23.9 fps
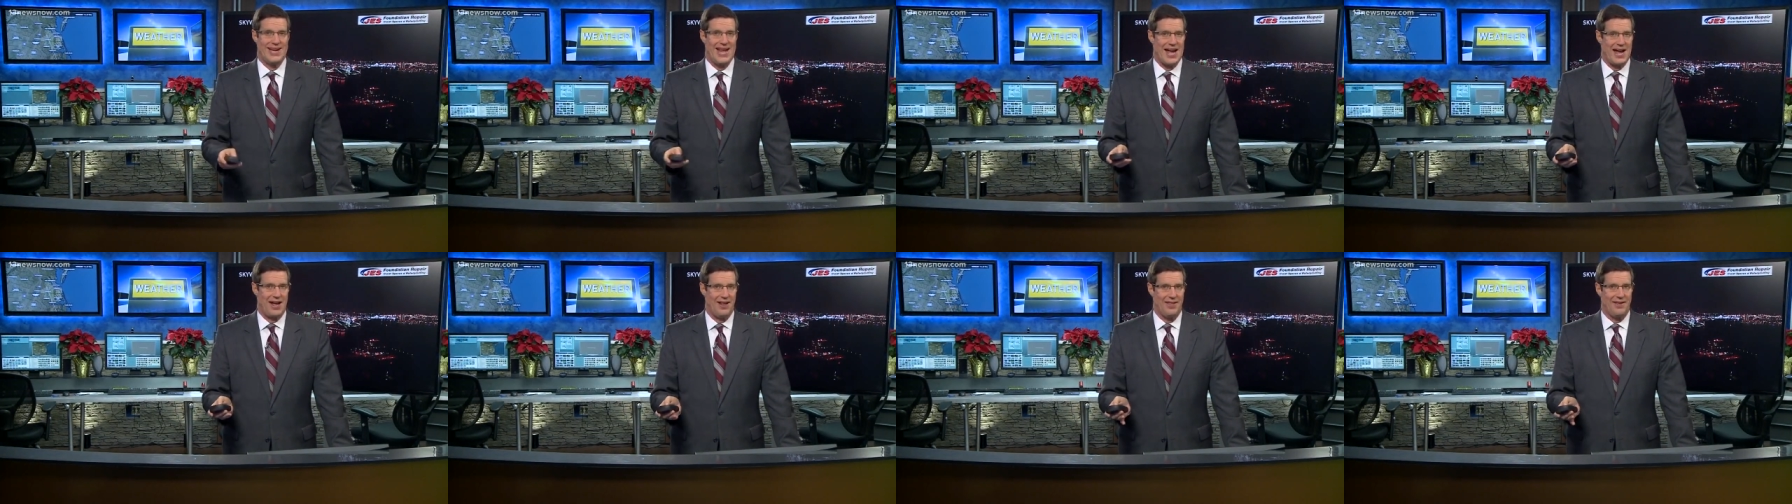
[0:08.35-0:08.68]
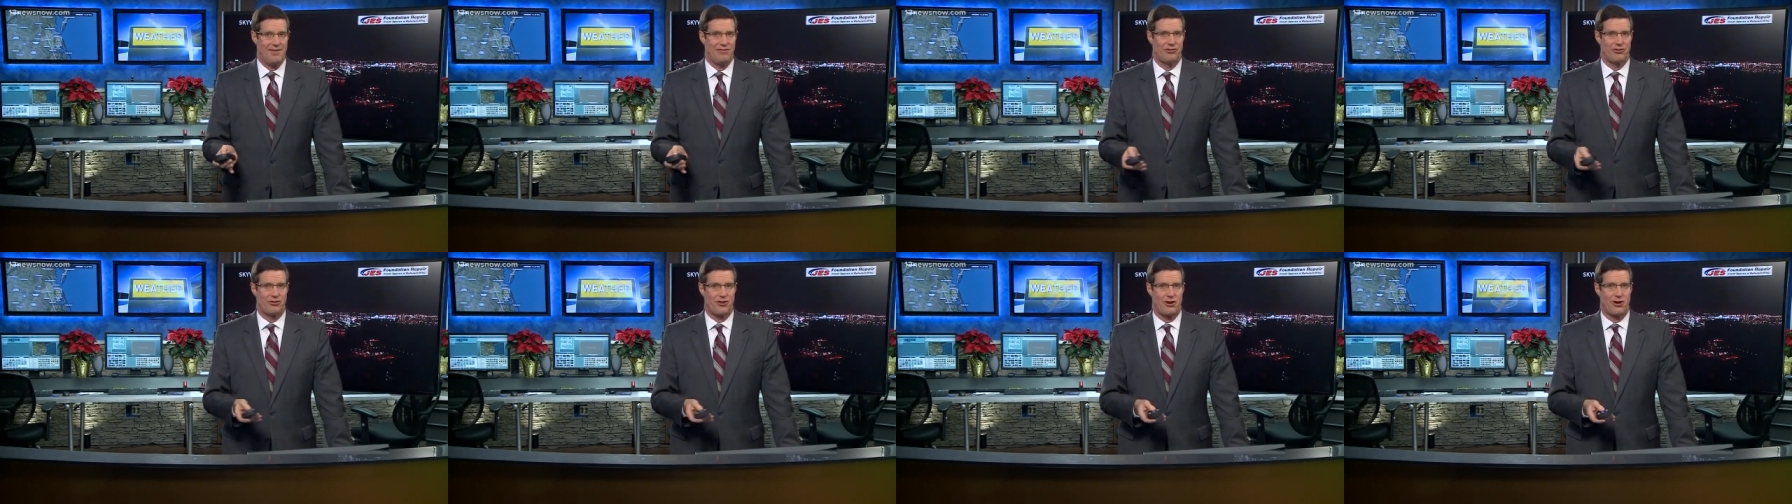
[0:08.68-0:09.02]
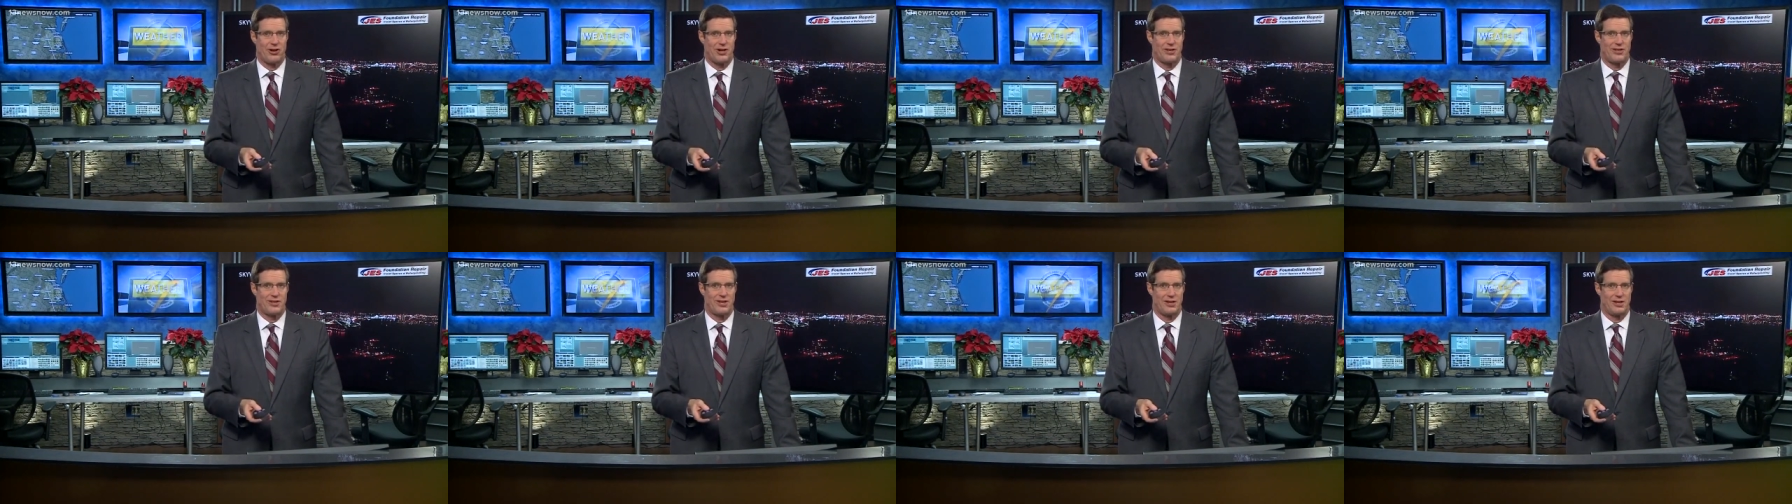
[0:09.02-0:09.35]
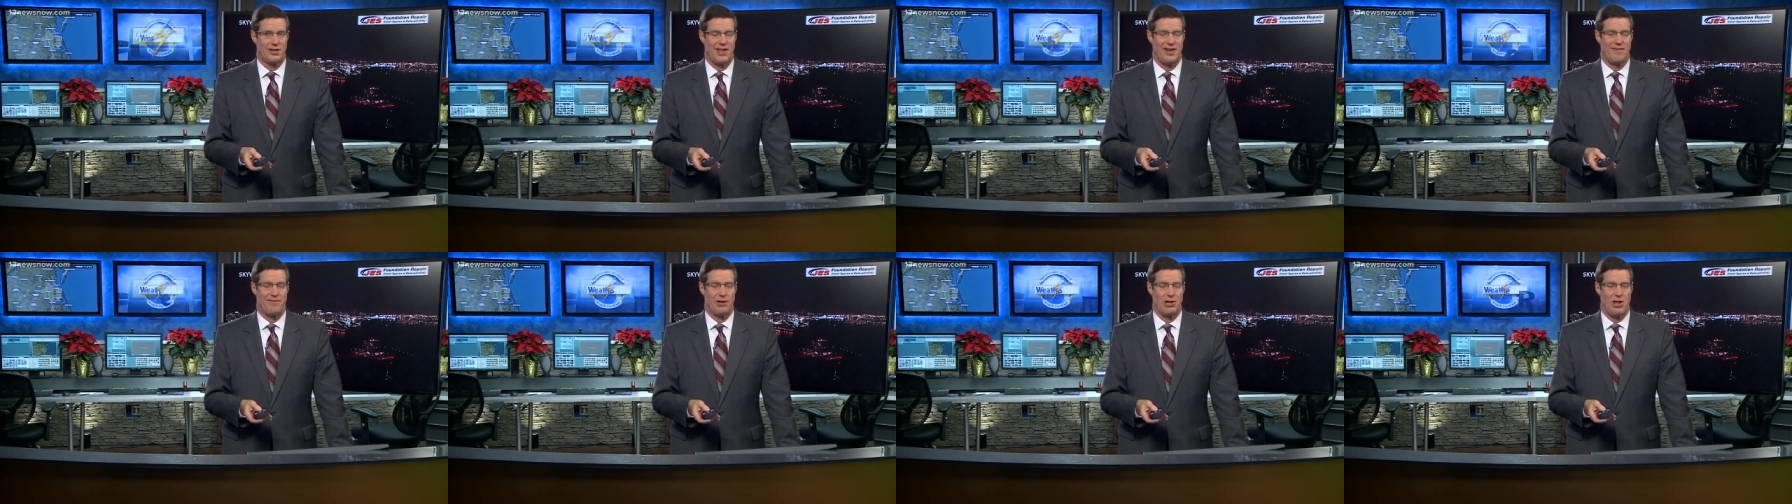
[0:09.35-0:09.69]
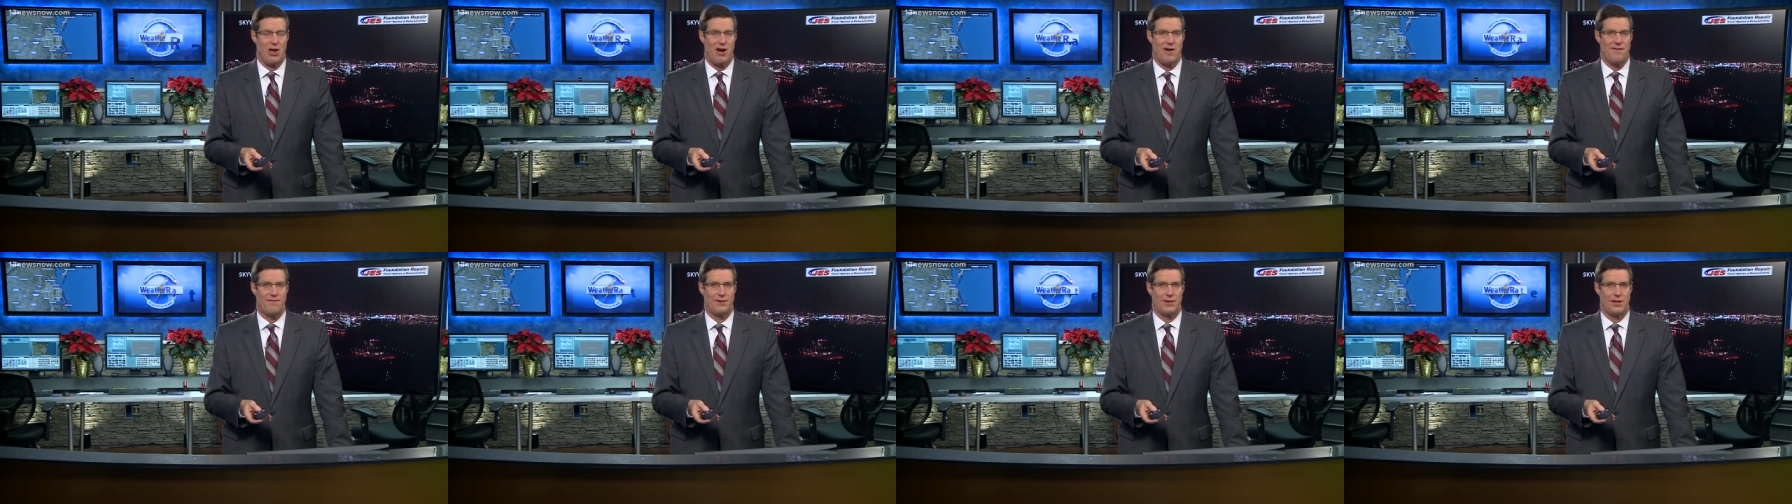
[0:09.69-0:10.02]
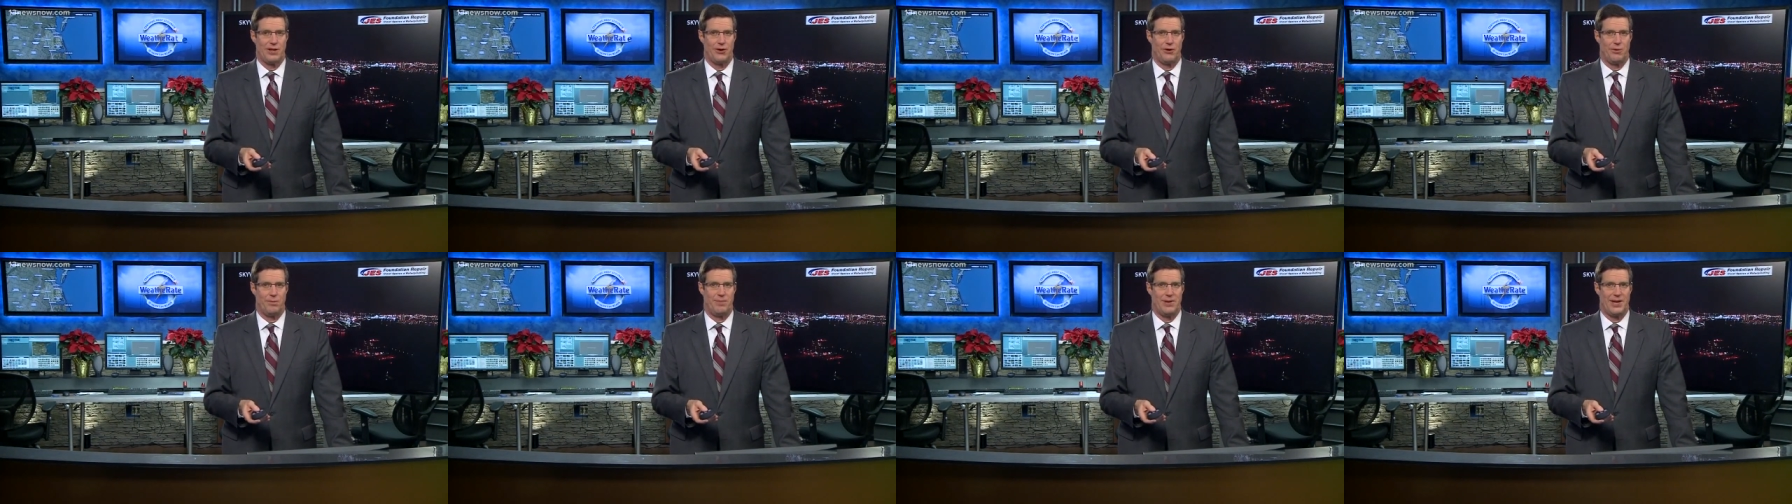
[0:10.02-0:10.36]
Now they've started to level off a
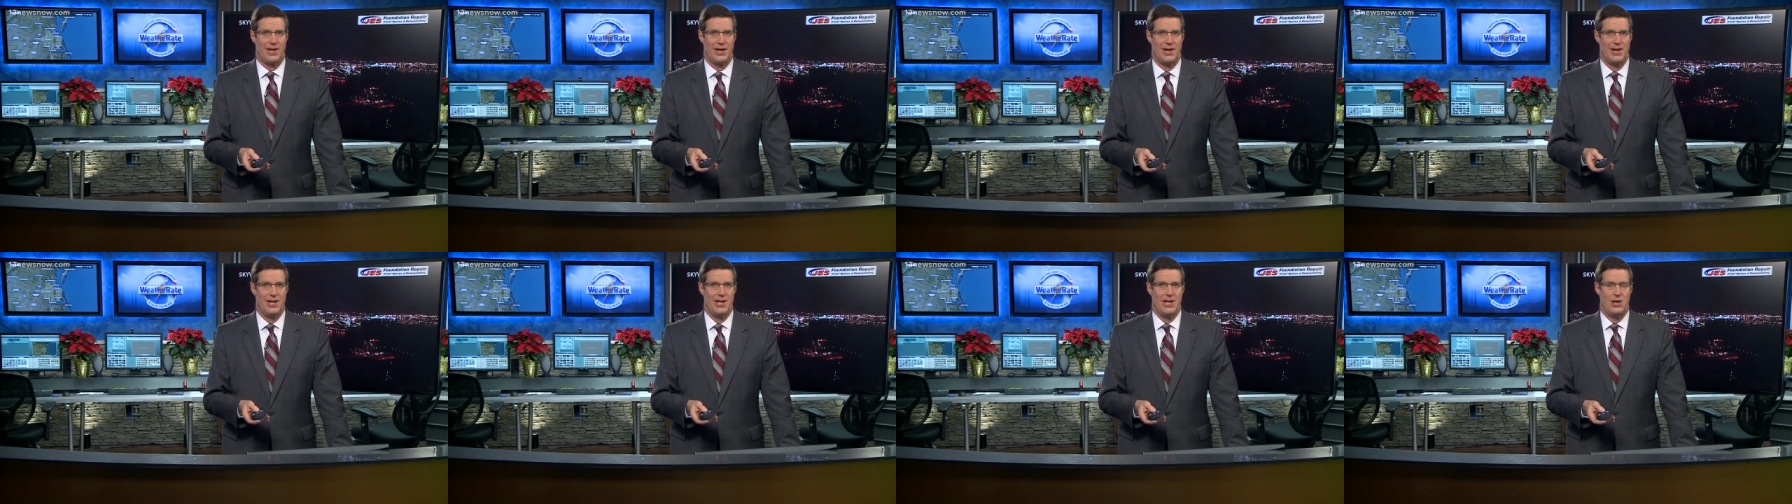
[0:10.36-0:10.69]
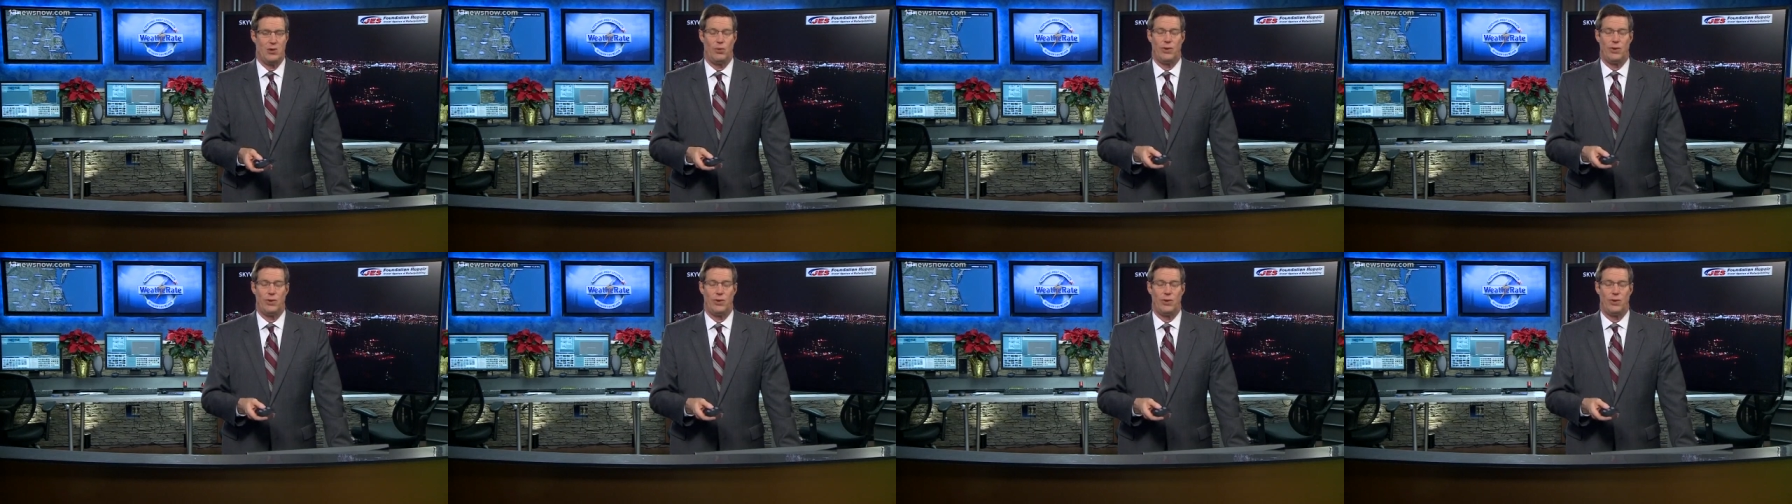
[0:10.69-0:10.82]
little bit.